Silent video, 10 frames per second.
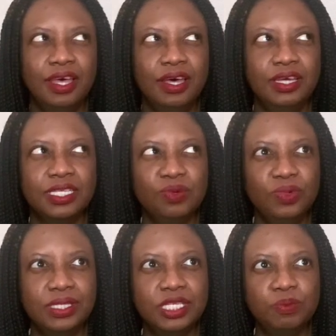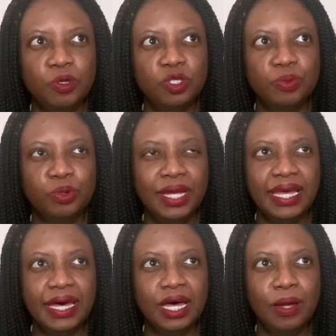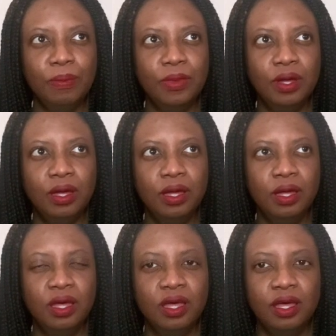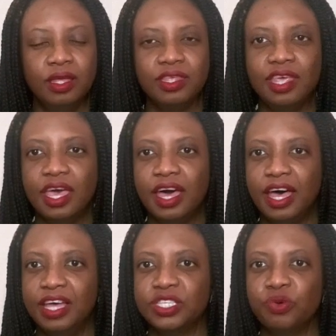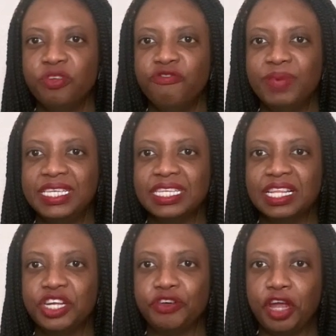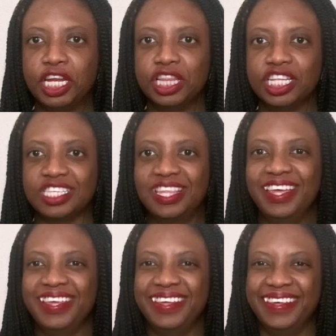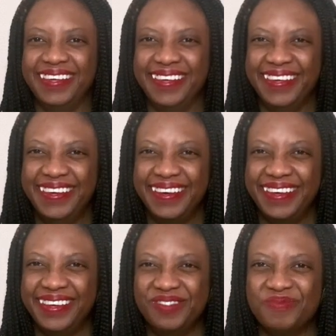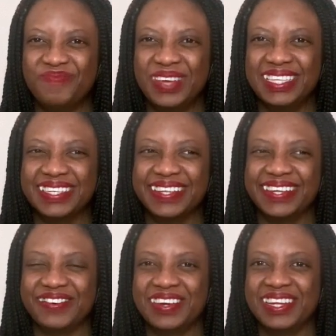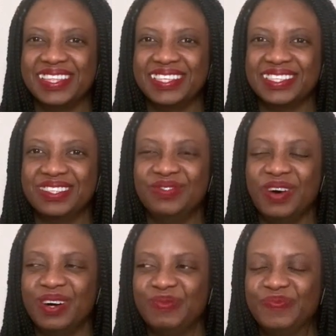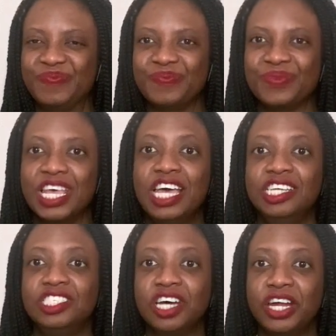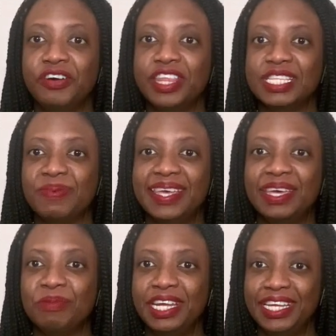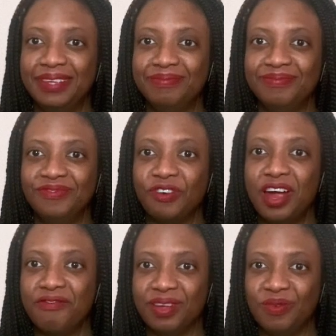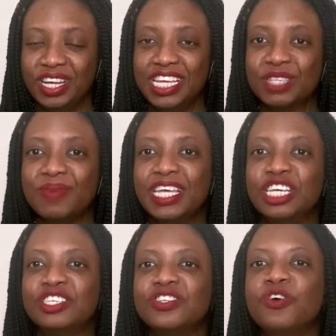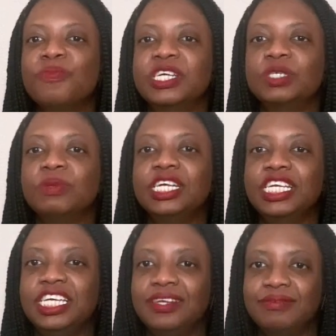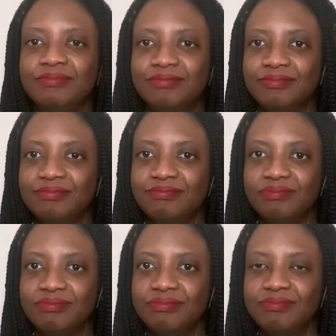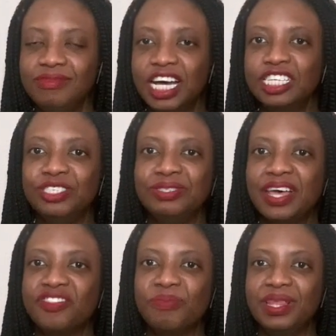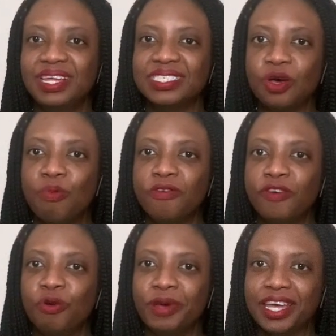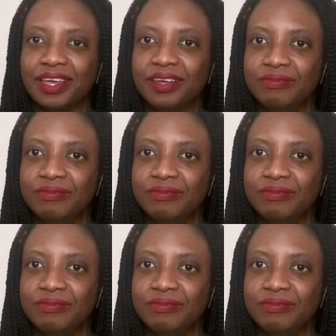is it with disposable income? Yeah, so we've basically created this. We've basically created this new genre that's making money for everyone. It's making so much money. Countries have to be less homophobic.